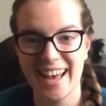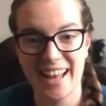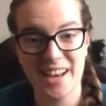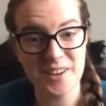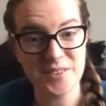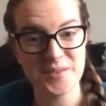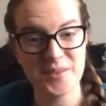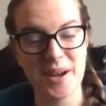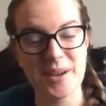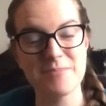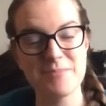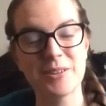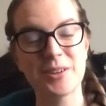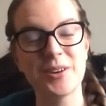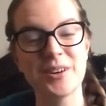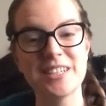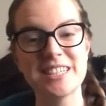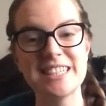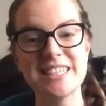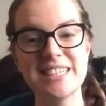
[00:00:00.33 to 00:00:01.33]
Hello, I'm
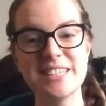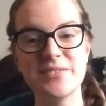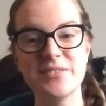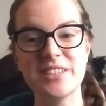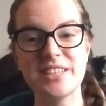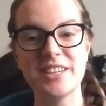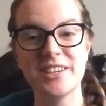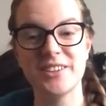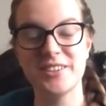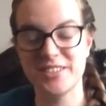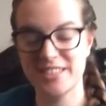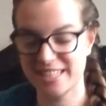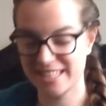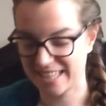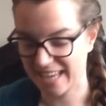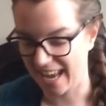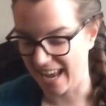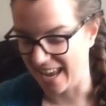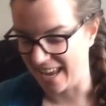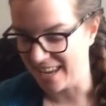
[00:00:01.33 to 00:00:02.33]
recording this video
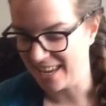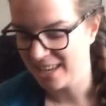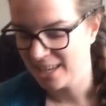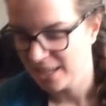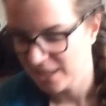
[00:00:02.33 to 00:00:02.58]
today